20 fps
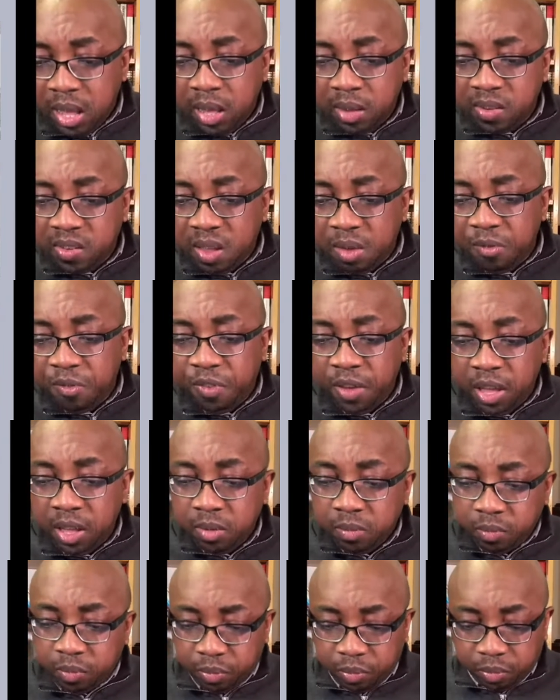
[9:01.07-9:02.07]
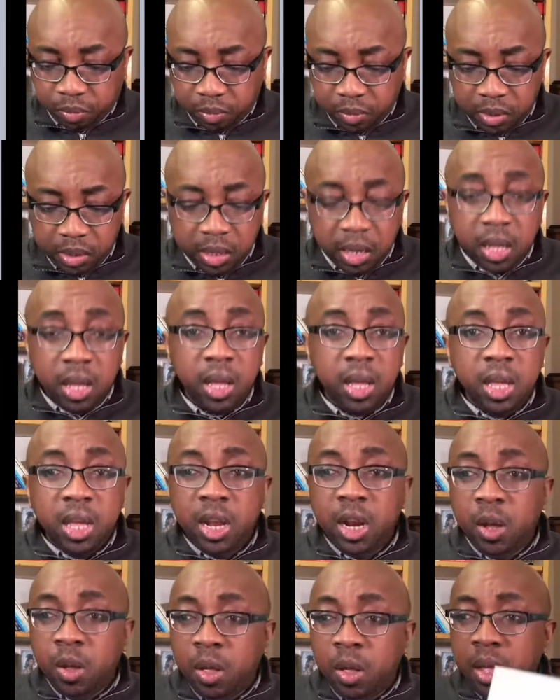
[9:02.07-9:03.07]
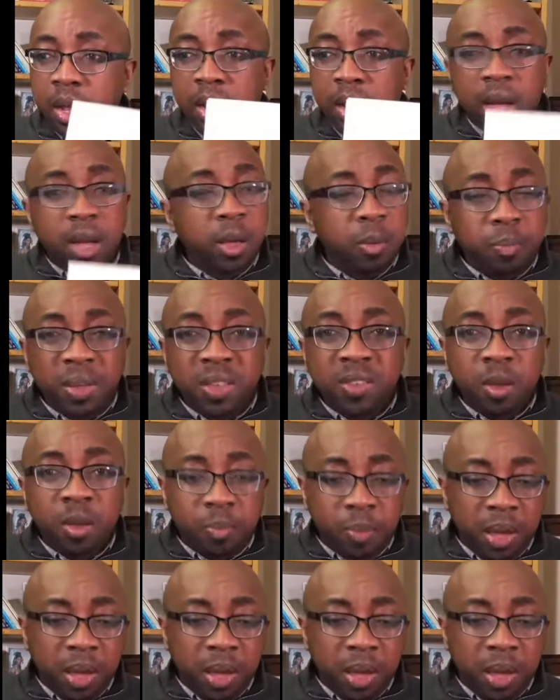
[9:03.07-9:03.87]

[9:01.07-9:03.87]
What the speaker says: something, like a piece of